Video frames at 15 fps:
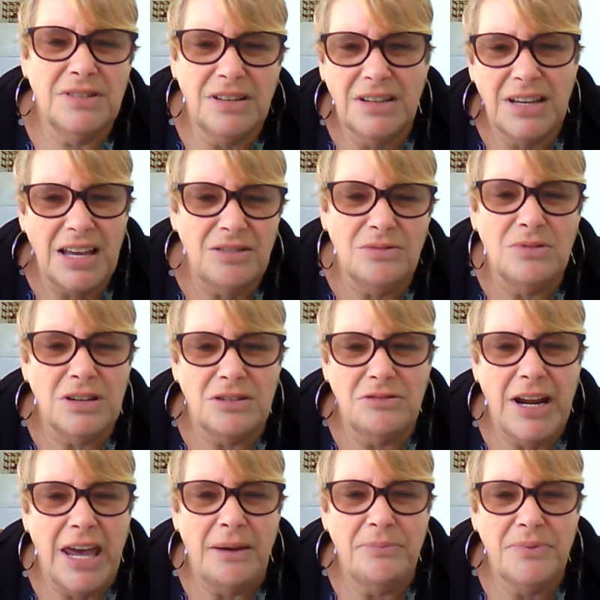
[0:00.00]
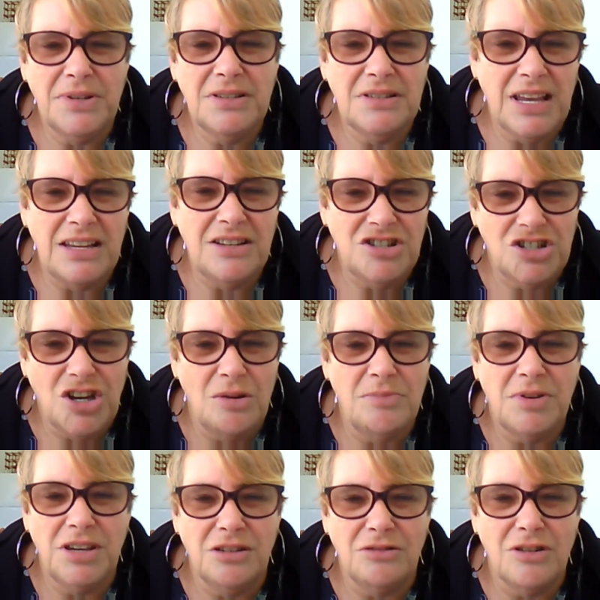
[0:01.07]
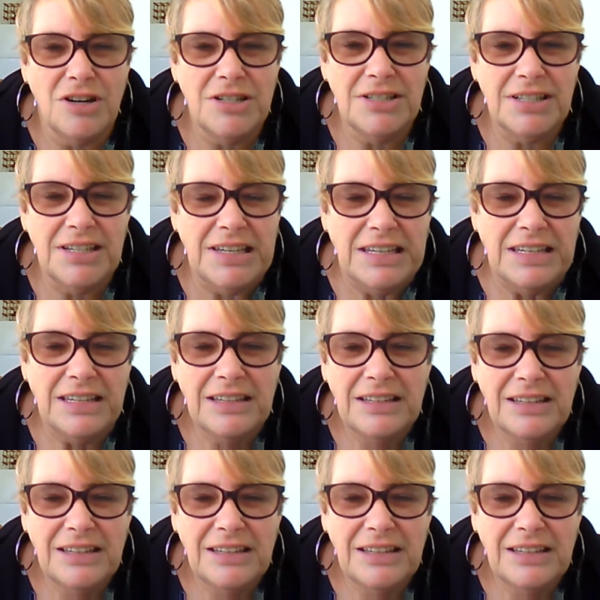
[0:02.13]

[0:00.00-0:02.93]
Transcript: cut all the crap and show me your ID.